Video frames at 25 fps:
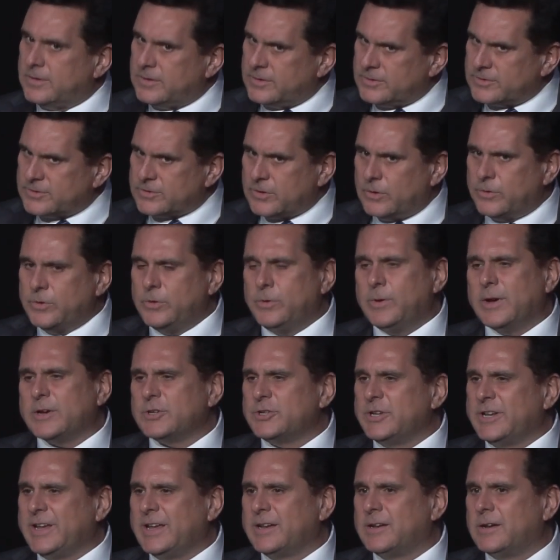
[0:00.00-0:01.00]
So you
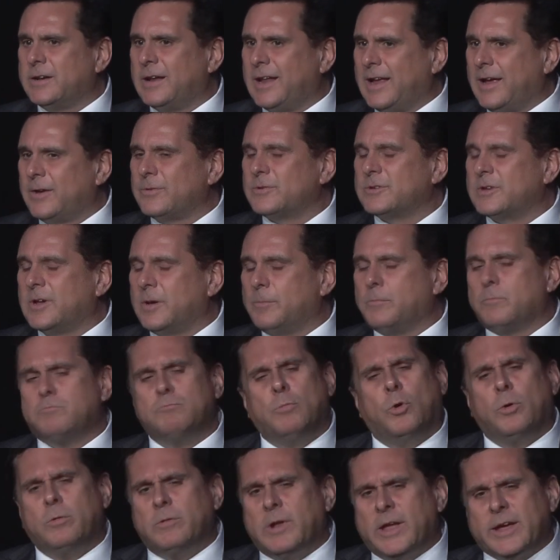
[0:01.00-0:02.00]
actually get an outcome
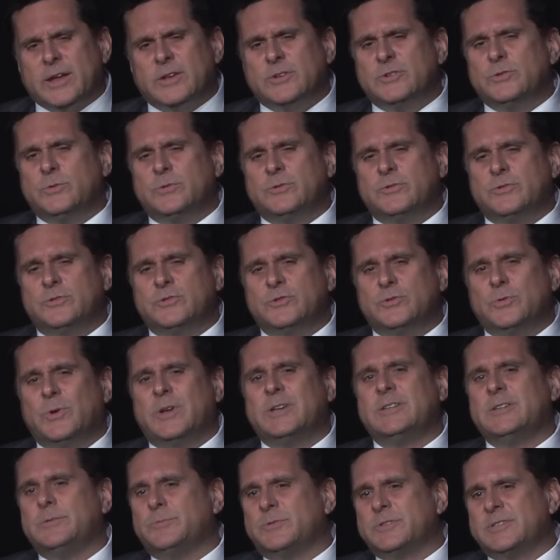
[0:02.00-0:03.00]
more like
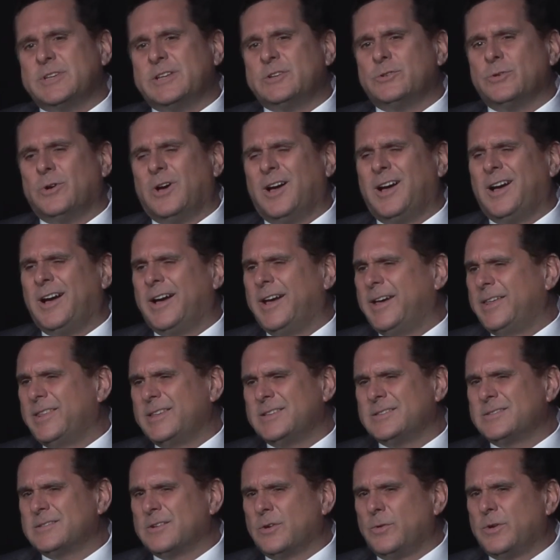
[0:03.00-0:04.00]
220% or higher.
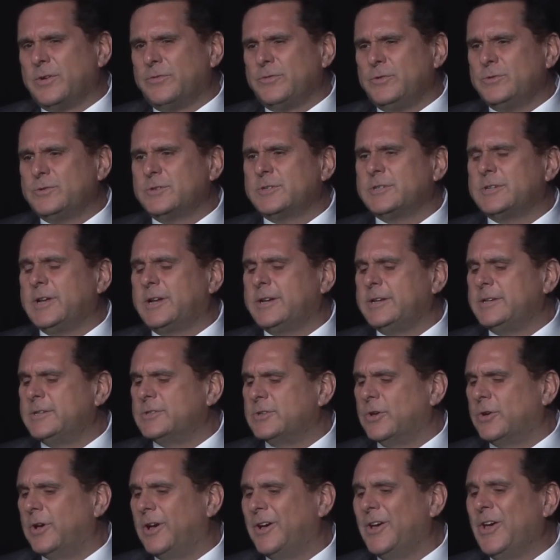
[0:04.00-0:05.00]
There's quite a few studies
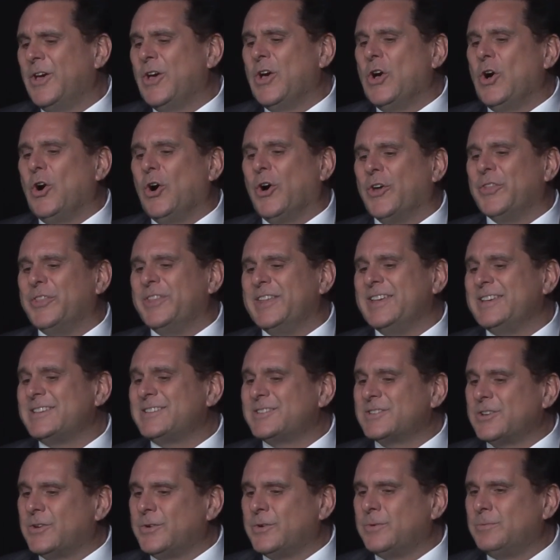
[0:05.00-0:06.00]
on this.
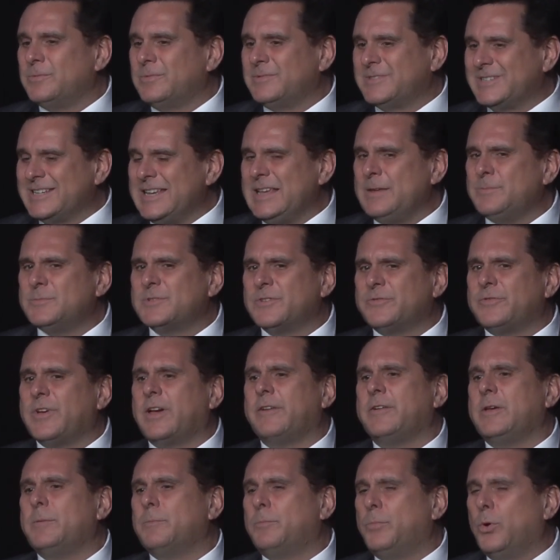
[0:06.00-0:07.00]
So teams are
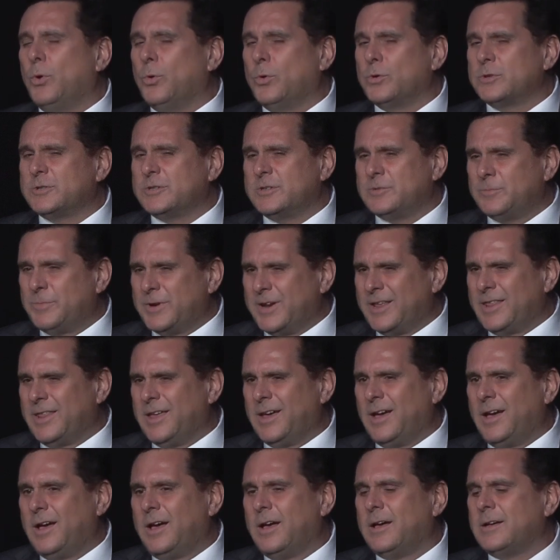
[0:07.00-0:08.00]
very important, but at the
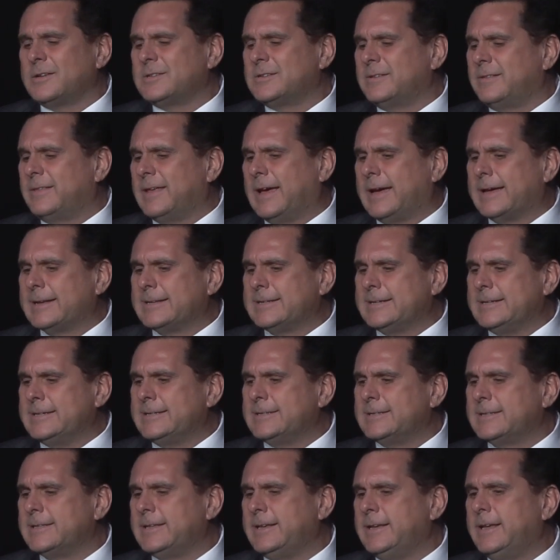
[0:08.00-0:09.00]
heart of that
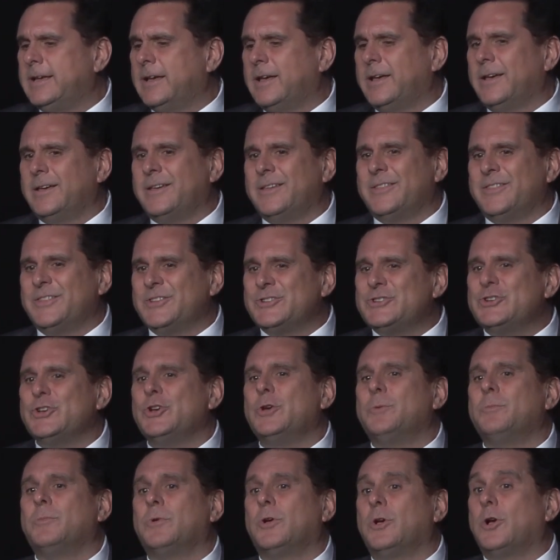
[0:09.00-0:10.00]
is the
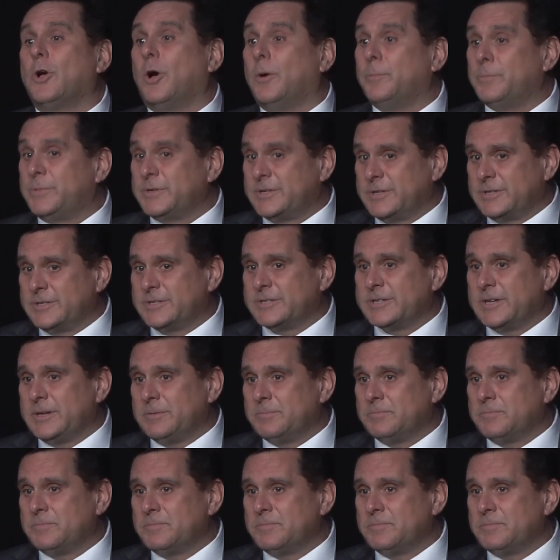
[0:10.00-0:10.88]
term competency.